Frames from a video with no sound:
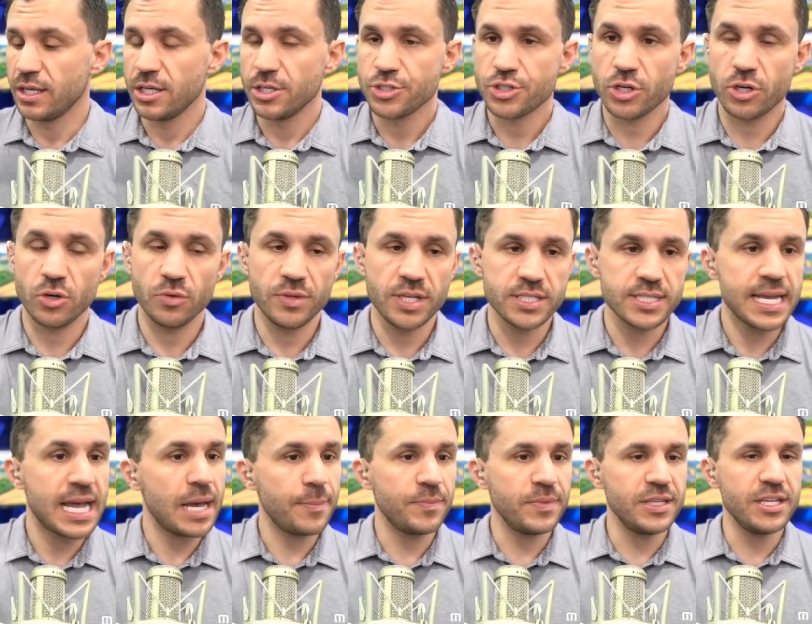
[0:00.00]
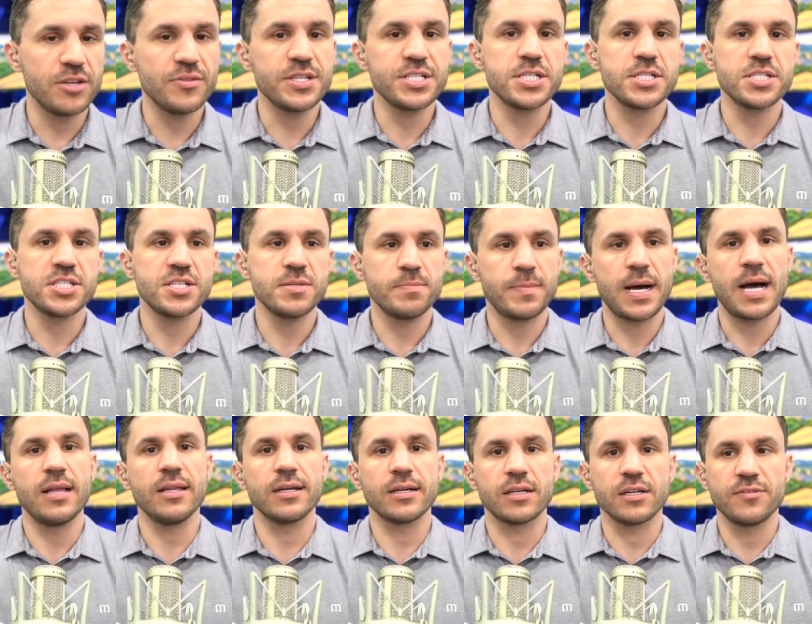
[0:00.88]
So this happened, you know, this is
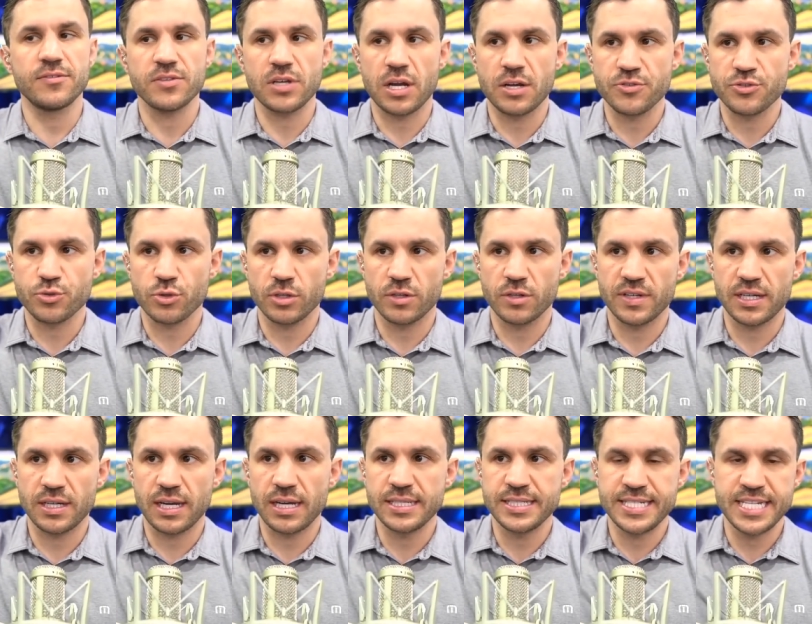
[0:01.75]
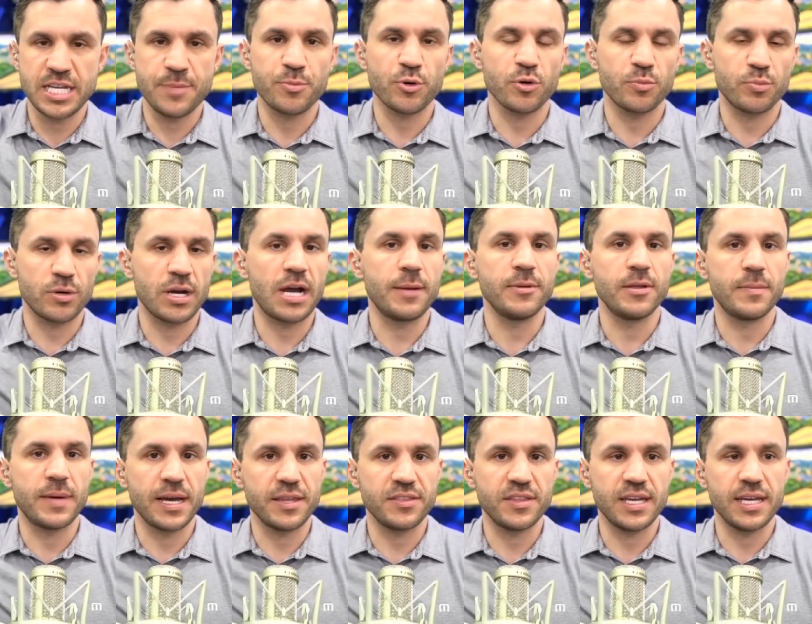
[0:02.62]
symbolic of sort of a deeper
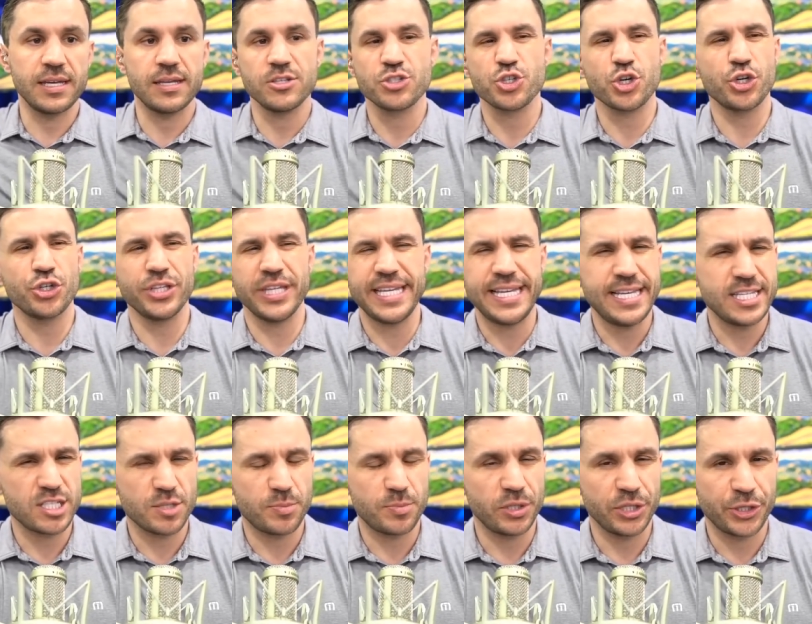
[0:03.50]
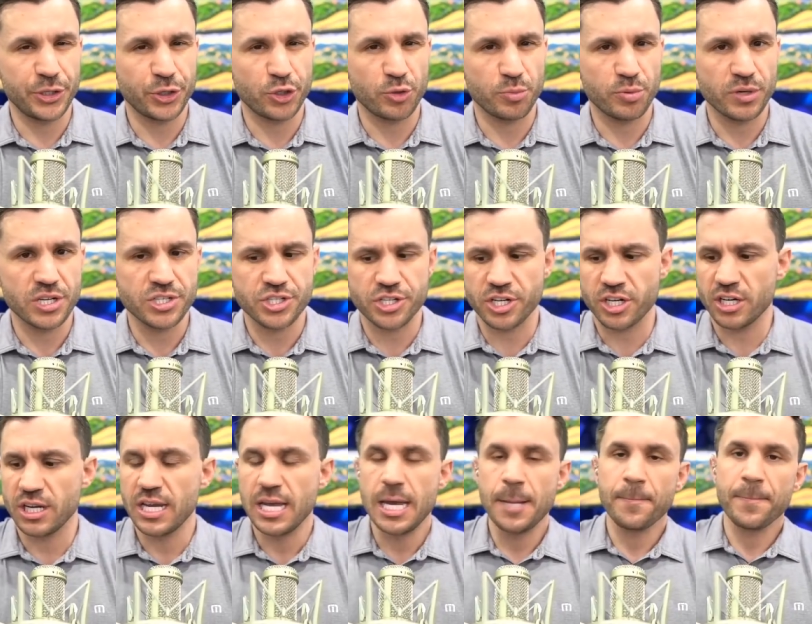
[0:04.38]
problem, I think. Certainly he's a political prisoner,
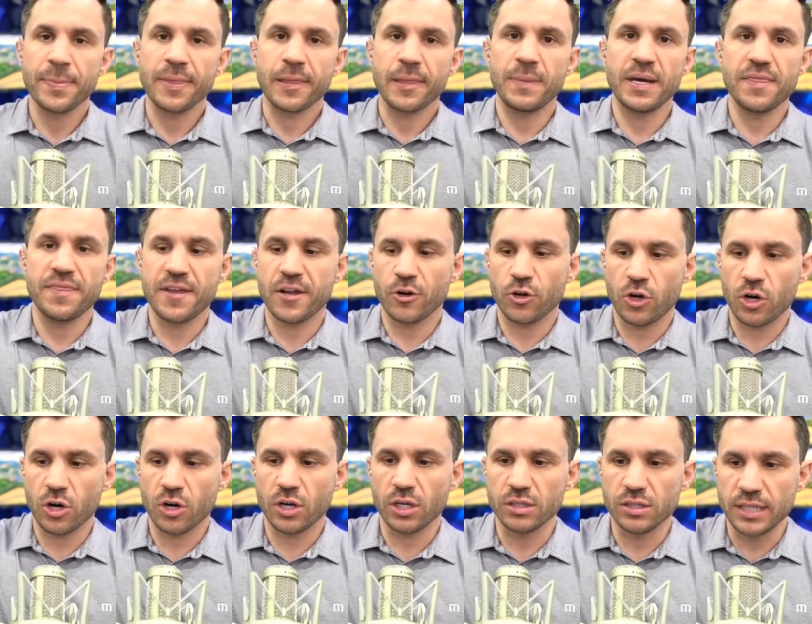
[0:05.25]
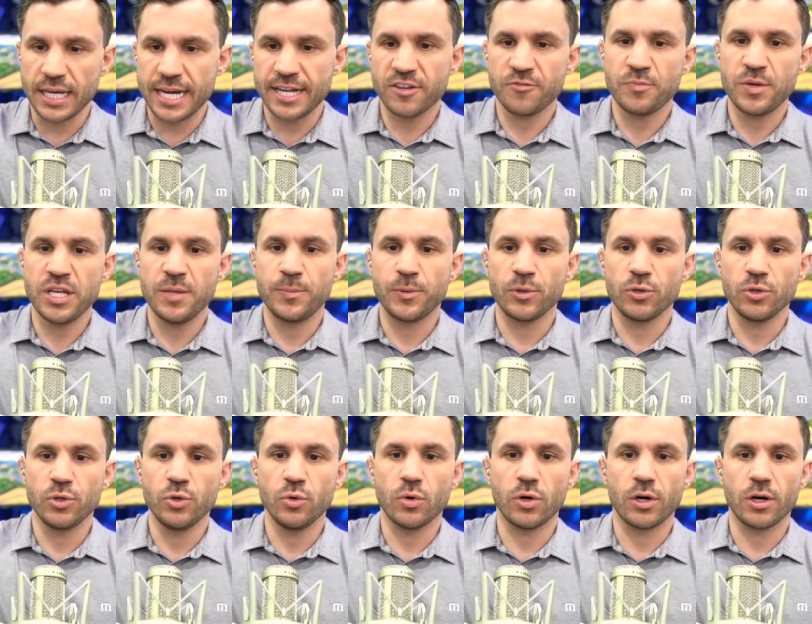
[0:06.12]
but there are a lot of people
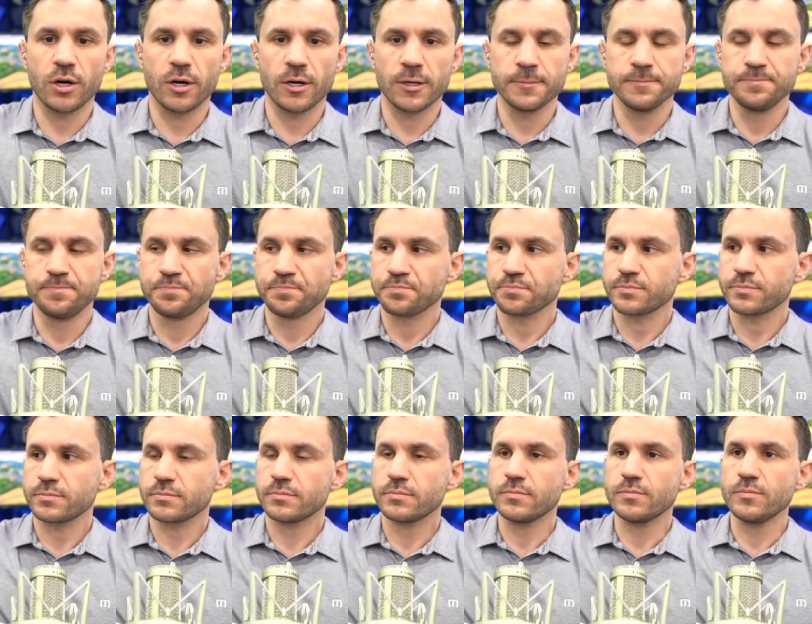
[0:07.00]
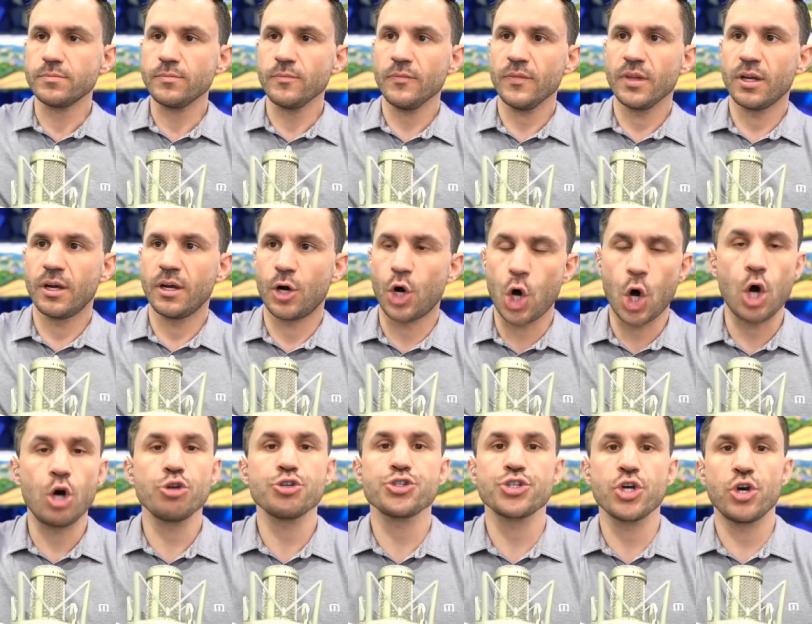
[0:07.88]
who are
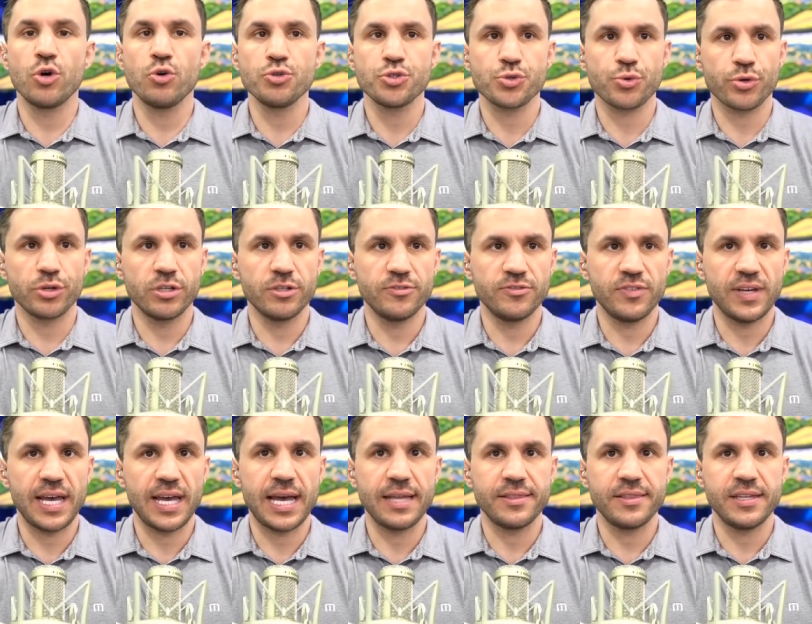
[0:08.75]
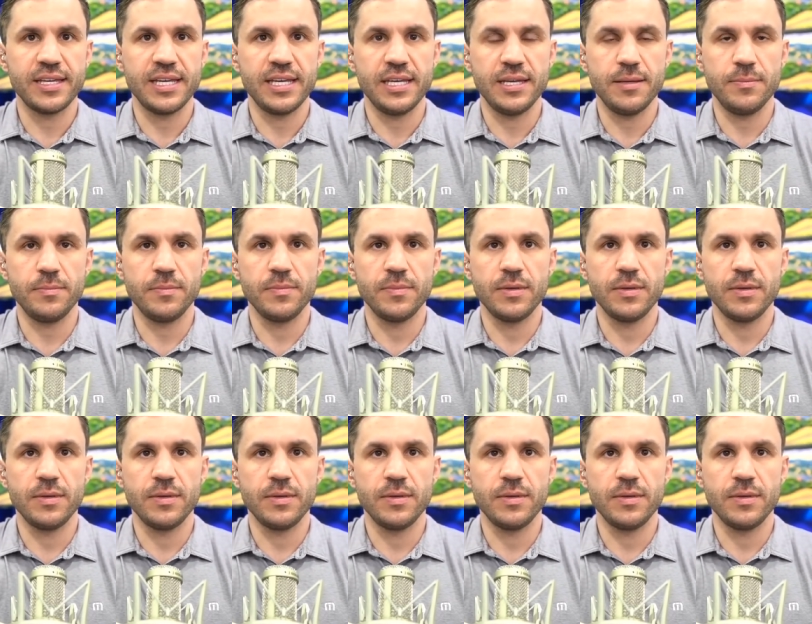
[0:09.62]
also sort of at the